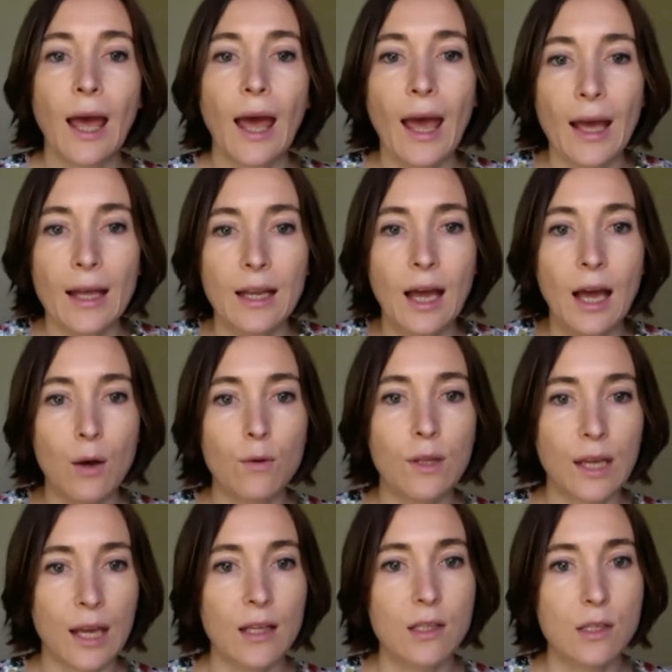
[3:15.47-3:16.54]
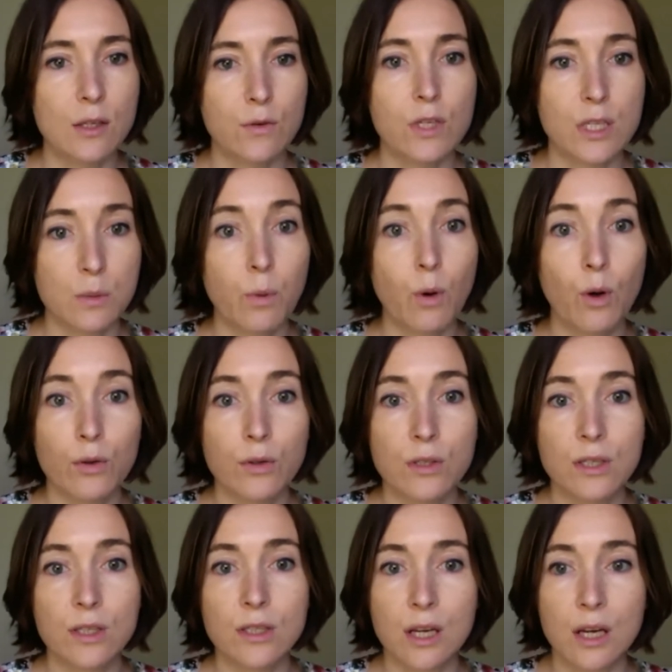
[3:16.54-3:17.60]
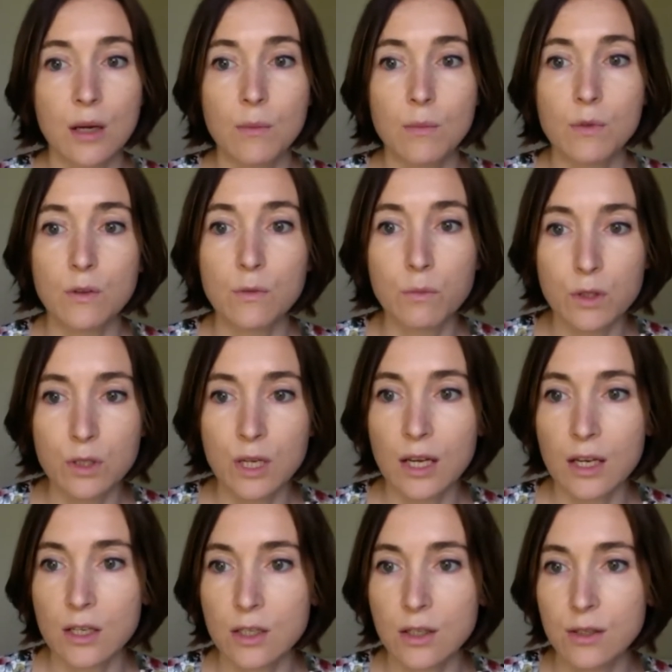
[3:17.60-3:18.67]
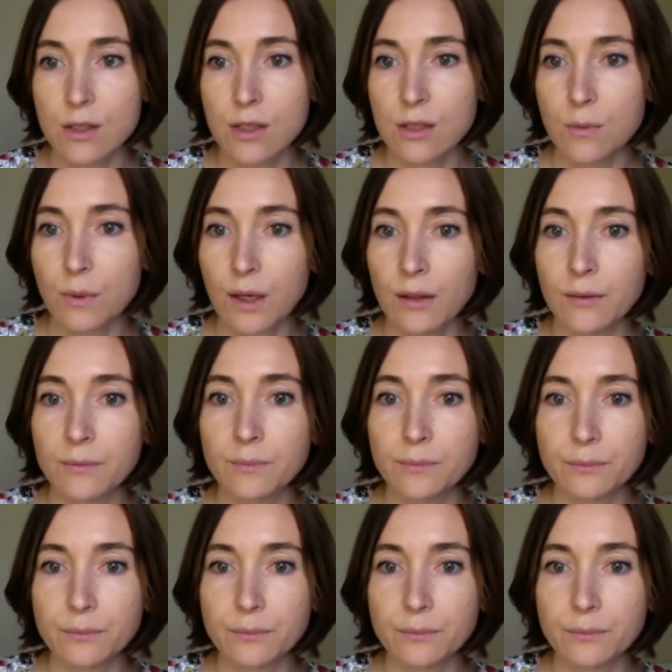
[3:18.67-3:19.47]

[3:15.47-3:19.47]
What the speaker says: and how the cancer responds in terms of mutations as well.